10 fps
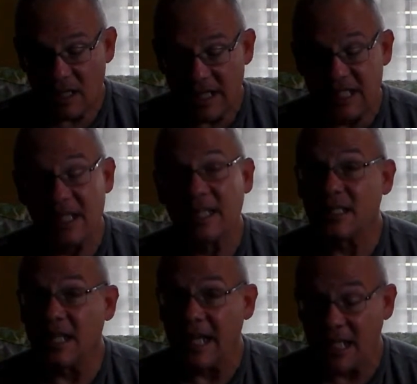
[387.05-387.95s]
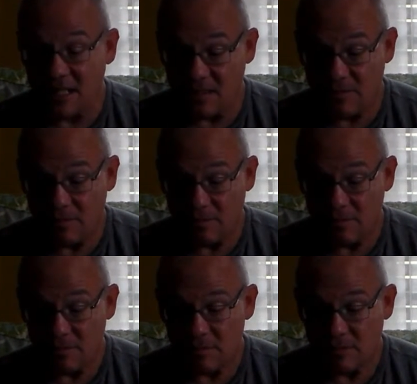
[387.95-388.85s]
He's less than handsome.
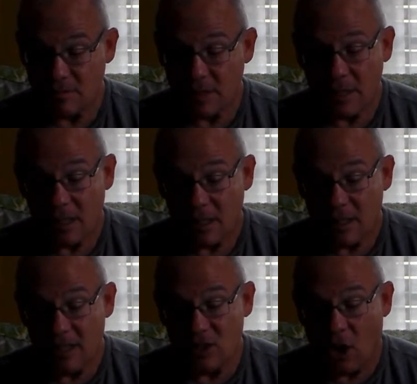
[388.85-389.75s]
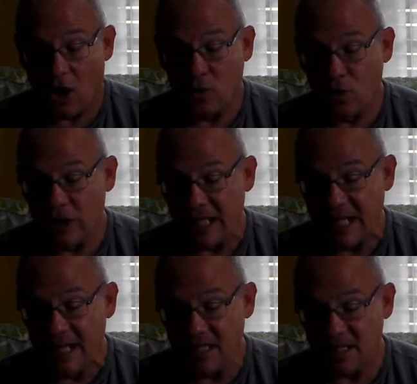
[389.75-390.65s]
He's awkward
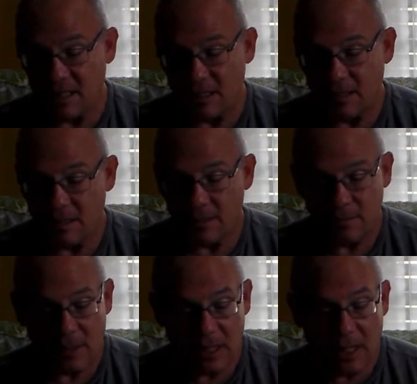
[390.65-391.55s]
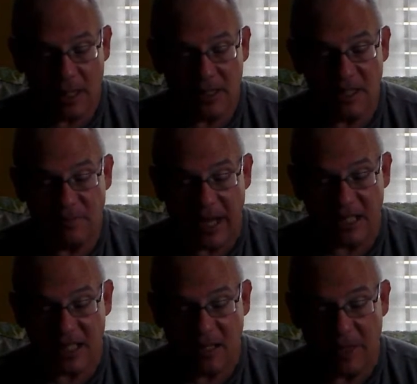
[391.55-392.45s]
and innocent. This
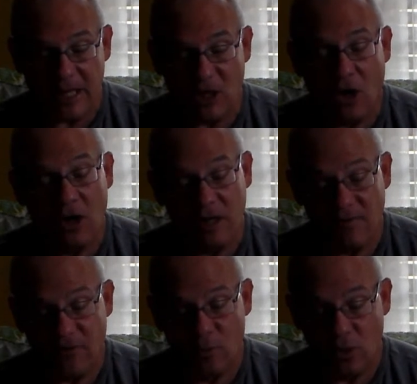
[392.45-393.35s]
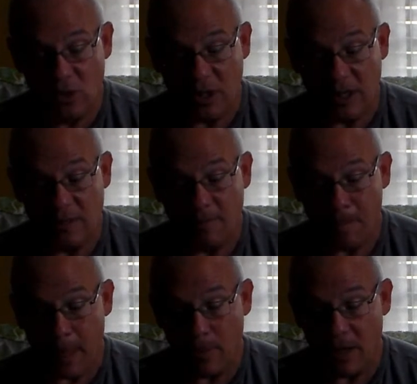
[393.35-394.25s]
makes him a target for bullying
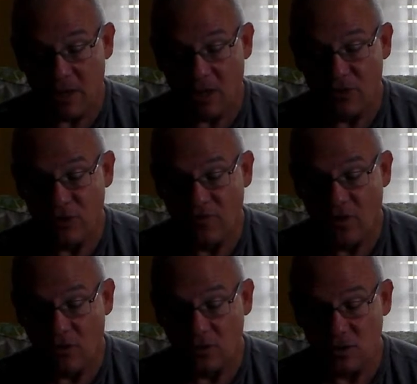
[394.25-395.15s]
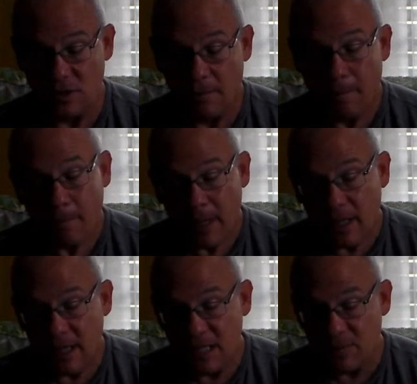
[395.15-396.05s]
by the other new foals.
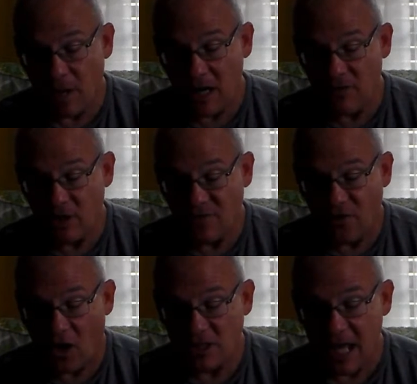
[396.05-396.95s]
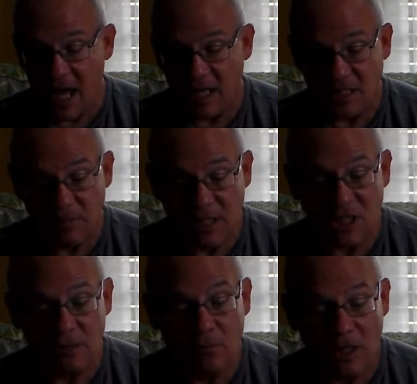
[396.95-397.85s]
In spite of those faults, Alex
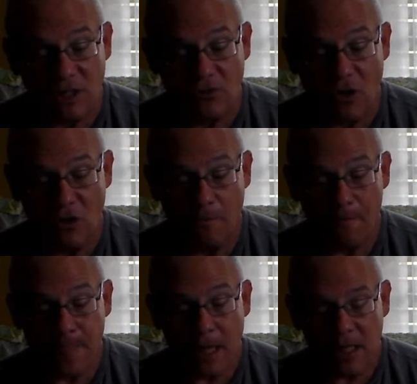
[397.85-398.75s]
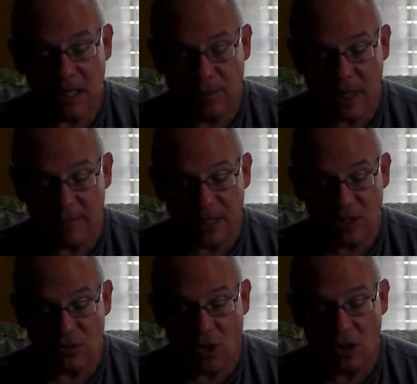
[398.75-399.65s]
must grow to become a
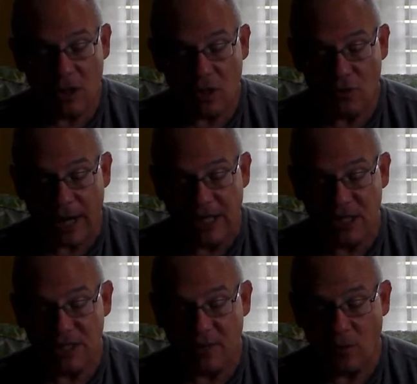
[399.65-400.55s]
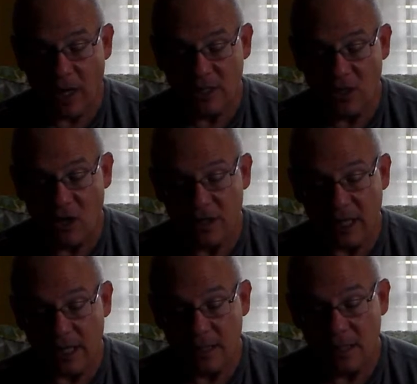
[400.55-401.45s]
strong, courageous, and wise
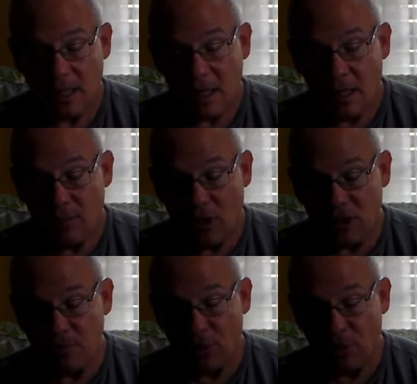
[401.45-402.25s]
donkey. Most